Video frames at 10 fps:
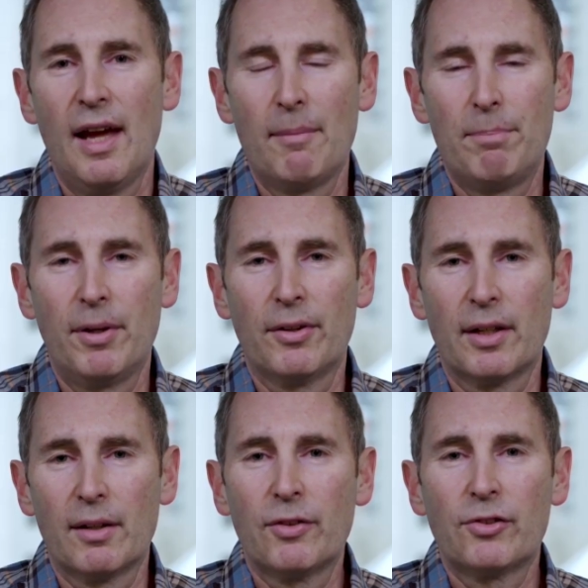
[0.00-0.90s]
at
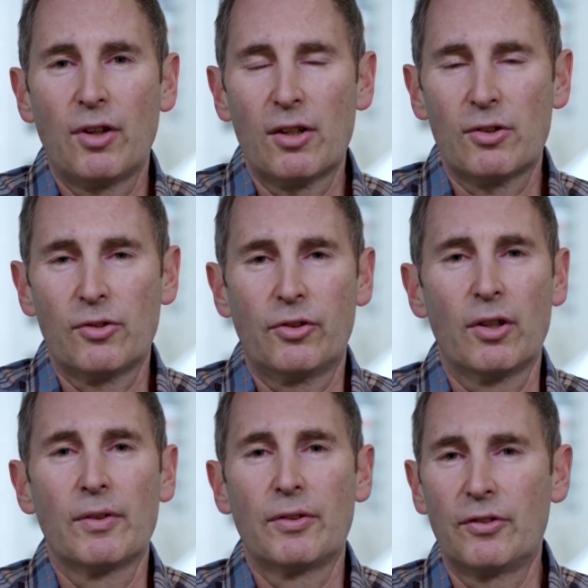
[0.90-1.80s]
building infrastructure
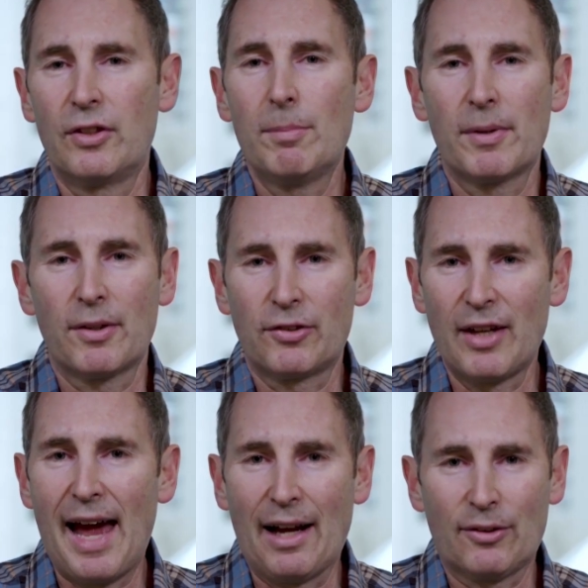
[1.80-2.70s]
services deep in the
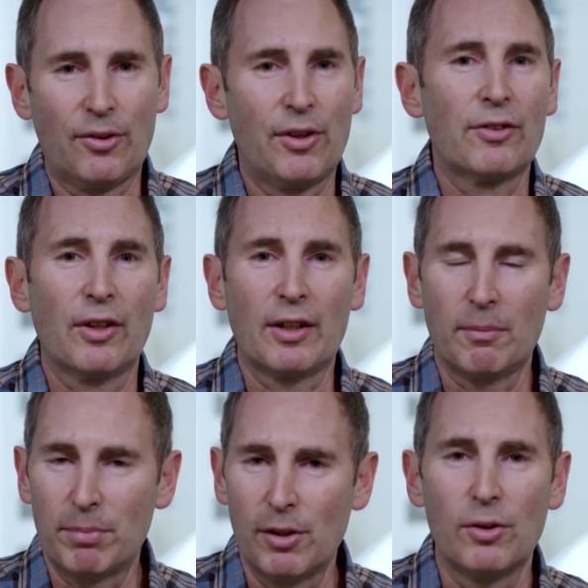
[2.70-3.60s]
stack. So things like
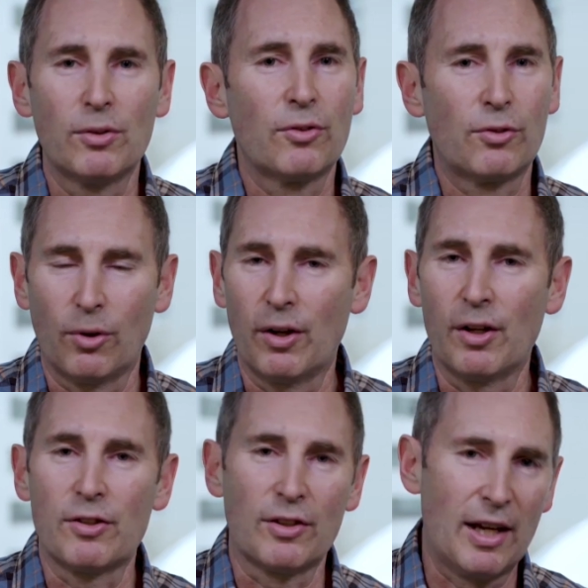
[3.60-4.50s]
compute and
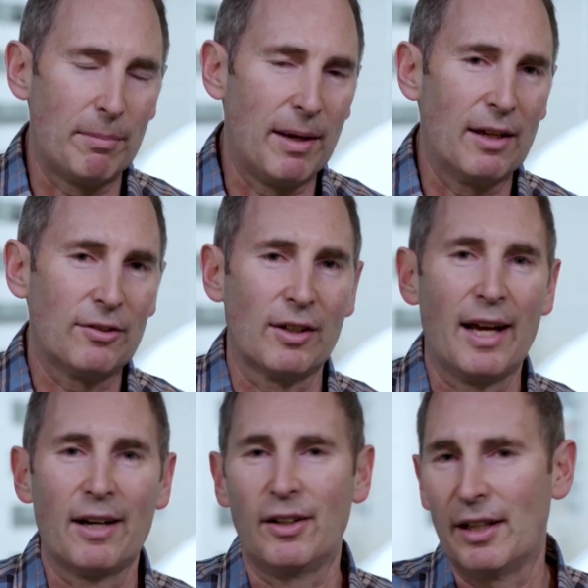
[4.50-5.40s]
storage and database and
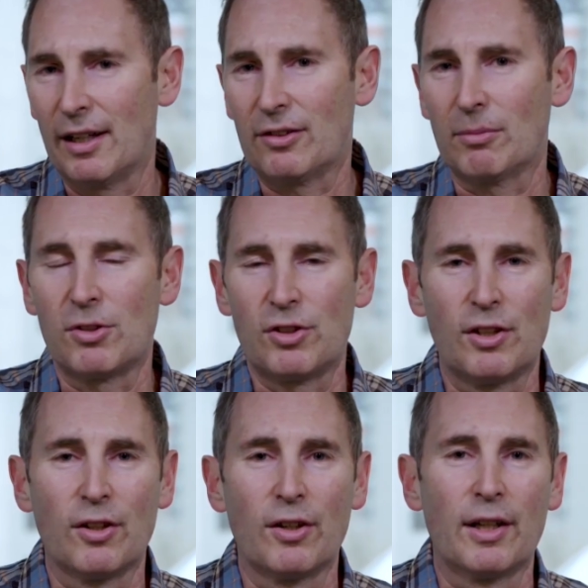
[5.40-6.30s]
analytics and
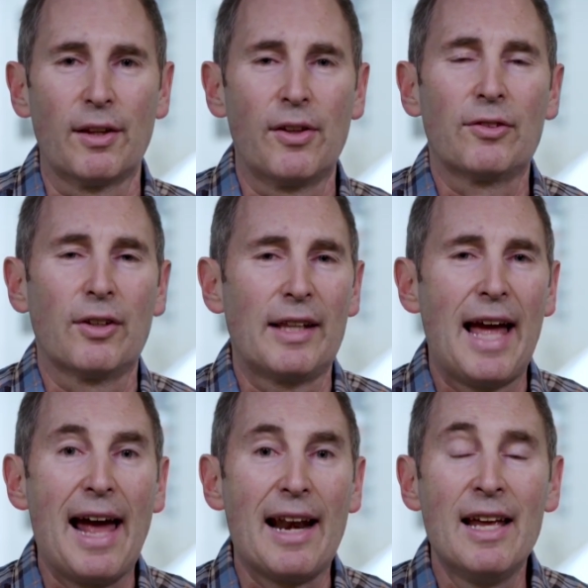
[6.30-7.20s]
machine learning and things like
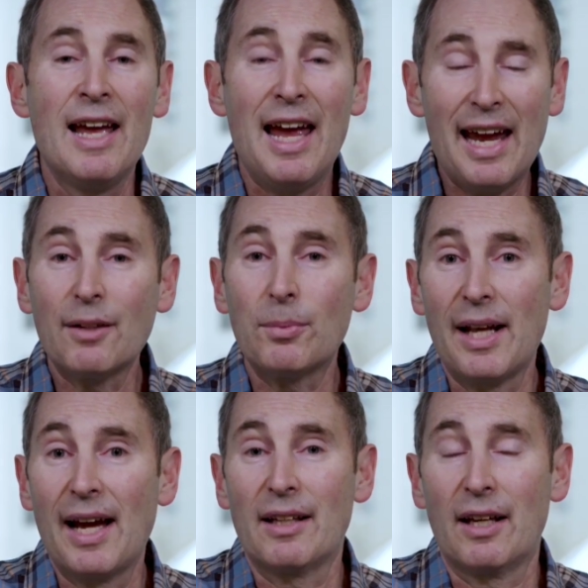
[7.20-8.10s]
that. And we'd
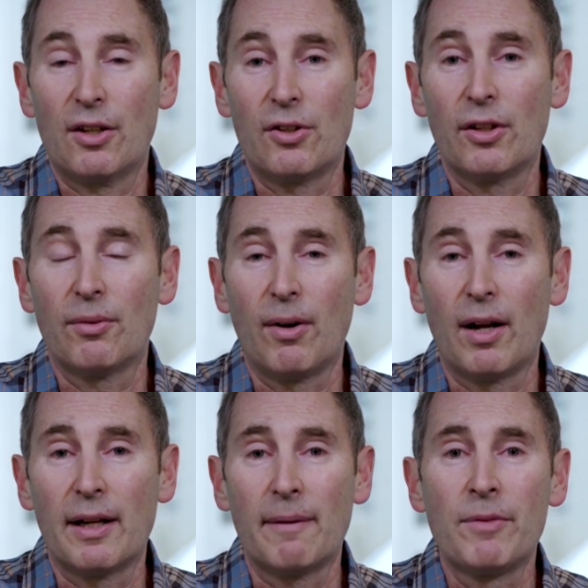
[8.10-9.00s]
had to get good at
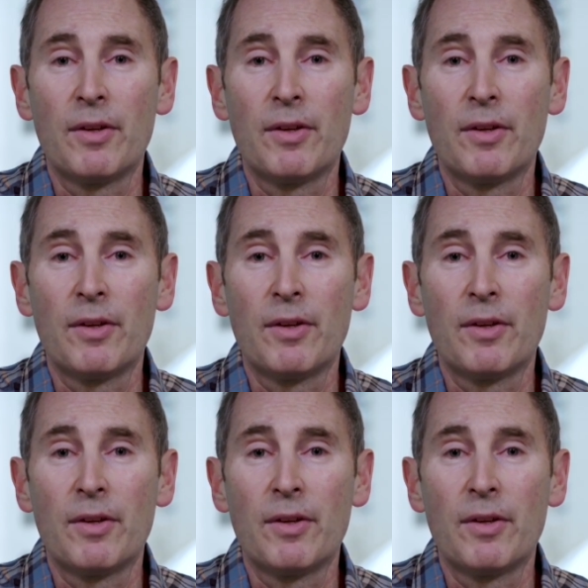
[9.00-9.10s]
running